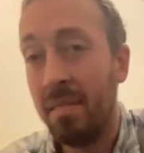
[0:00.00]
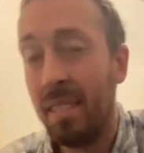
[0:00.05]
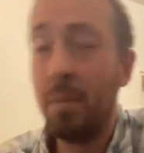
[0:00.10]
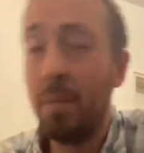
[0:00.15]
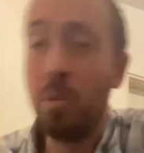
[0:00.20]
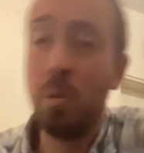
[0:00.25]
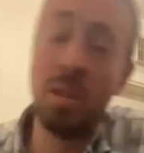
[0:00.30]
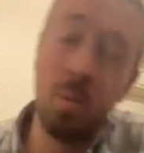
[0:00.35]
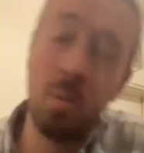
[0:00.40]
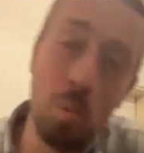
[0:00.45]

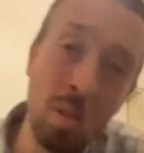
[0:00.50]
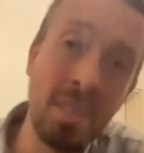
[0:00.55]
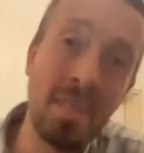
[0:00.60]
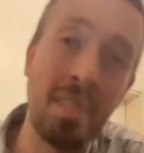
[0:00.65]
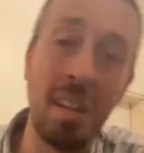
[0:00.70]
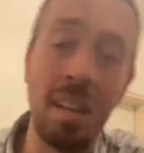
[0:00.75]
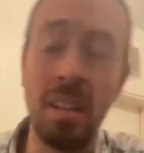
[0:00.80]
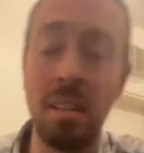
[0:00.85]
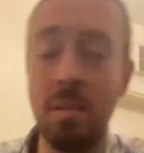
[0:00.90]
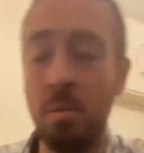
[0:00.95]
everyone on one
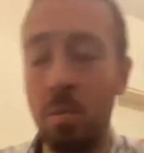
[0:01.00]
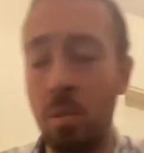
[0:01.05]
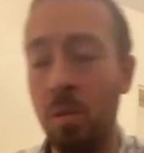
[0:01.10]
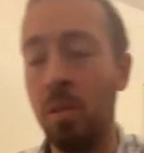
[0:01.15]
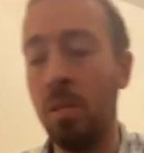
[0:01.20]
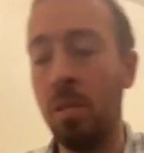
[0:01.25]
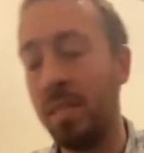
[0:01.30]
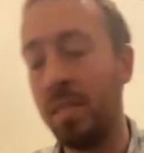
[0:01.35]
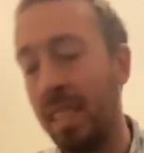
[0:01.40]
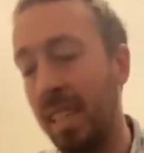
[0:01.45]
side of the
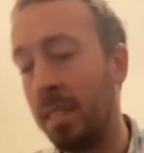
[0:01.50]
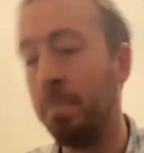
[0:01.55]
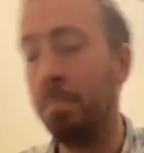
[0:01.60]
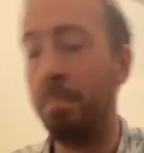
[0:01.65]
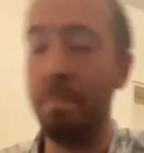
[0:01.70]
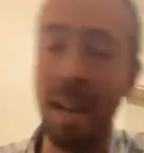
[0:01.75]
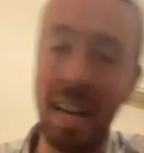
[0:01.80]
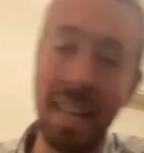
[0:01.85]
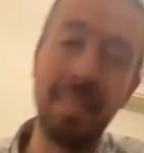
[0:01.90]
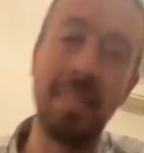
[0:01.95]
war says
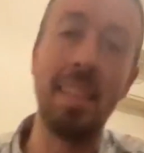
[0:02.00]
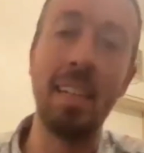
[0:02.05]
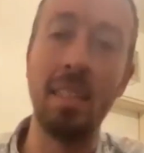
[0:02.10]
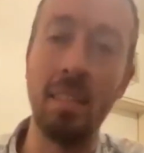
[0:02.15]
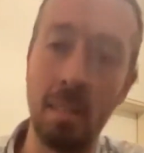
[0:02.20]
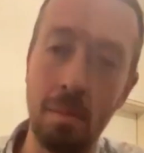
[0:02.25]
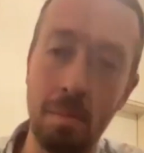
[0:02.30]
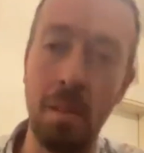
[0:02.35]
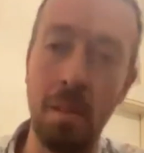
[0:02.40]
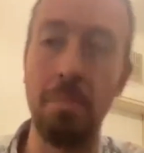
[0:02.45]
bad
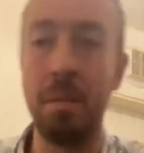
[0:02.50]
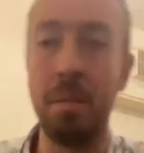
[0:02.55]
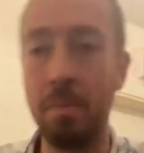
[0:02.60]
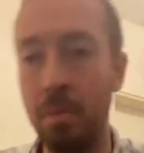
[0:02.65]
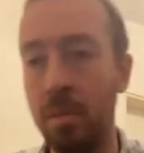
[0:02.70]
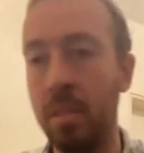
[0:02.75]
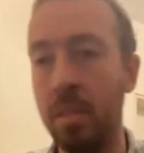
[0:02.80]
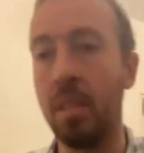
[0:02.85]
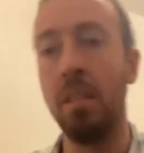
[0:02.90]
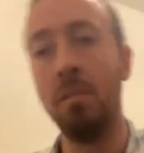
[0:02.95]
things about
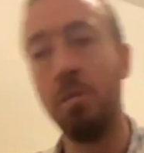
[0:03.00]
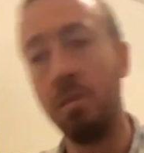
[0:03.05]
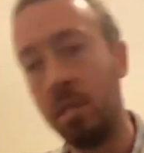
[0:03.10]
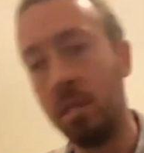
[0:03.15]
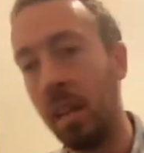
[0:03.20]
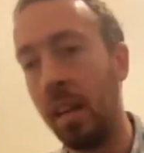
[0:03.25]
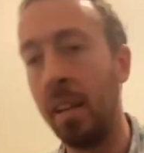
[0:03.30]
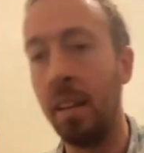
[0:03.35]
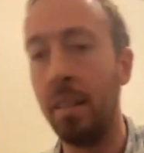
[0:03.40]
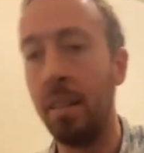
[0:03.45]
people on the other
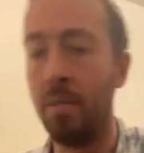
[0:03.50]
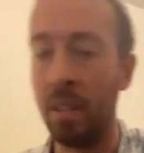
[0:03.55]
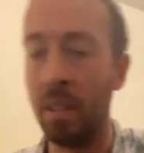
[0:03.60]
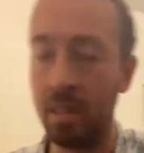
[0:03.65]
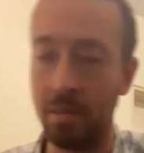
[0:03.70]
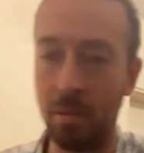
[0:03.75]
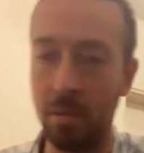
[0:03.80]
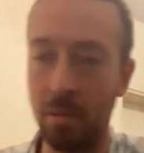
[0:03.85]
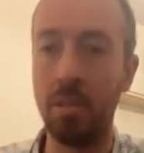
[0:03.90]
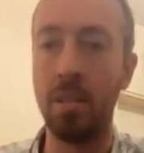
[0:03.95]
side and
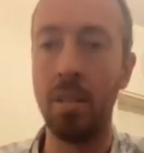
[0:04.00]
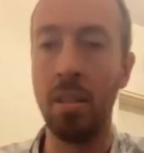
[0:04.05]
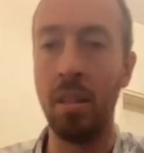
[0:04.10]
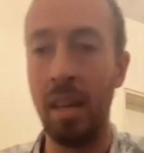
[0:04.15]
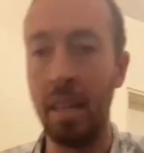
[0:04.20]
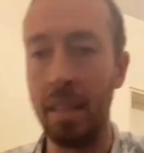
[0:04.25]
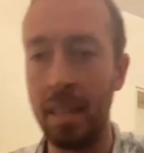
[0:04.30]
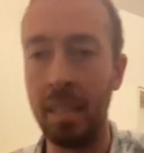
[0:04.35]
vice versa,